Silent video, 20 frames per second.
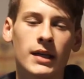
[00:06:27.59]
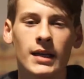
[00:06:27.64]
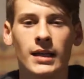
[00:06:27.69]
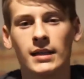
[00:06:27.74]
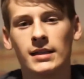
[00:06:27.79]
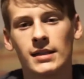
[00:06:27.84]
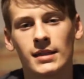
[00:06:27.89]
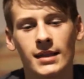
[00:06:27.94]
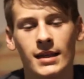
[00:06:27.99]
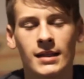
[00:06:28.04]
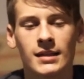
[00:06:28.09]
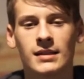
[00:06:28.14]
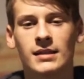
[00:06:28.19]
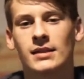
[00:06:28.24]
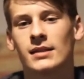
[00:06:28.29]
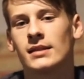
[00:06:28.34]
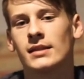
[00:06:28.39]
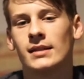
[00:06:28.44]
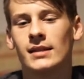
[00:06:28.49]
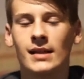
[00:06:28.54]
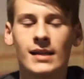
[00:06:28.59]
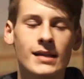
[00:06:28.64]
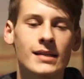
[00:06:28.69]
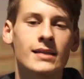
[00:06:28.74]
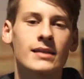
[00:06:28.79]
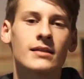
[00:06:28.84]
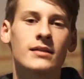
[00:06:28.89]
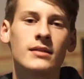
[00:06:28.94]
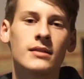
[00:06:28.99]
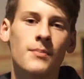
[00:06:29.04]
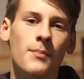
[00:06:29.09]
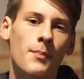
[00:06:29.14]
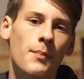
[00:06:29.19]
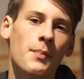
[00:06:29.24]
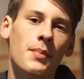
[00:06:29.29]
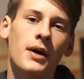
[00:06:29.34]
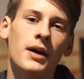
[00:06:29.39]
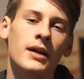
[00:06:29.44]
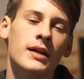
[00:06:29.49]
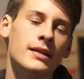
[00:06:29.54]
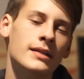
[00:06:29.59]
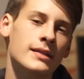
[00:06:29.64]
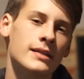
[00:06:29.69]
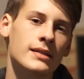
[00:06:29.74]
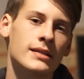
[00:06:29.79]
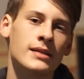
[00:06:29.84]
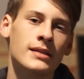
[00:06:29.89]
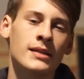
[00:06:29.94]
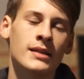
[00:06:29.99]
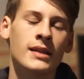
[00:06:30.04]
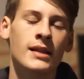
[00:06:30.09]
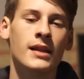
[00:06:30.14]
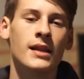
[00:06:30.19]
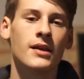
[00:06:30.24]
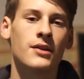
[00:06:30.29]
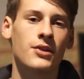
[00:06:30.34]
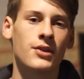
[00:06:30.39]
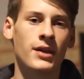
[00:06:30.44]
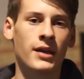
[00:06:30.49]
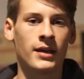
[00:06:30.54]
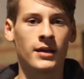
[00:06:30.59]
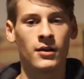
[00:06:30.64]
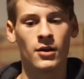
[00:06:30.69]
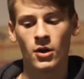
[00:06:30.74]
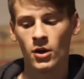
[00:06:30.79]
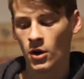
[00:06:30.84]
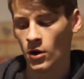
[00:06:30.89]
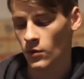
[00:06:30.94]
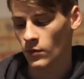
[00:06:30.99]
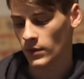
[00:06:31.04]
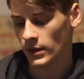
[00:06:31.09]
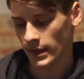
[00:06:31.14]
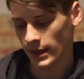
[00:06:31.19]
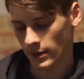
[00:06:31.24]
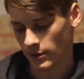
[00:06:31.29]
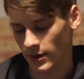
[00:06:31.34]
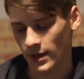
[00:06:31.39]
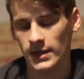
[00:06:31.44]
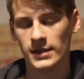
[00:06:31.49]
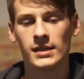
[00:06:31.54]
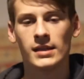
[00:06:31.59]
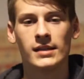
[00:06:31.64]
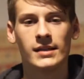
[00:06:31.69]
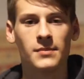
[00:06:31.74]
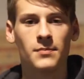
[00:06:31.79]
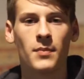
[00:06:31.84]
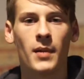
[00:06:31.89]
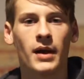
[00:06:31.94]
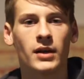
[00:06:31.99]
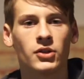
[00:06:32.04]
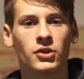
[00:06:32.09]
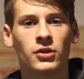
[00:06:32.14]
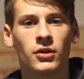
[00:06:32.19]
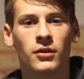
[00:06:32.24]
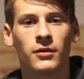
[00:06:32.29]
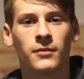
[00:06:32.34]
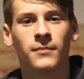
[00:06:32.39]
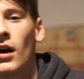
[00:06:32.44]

It's decent, but it's nothing really crazy special.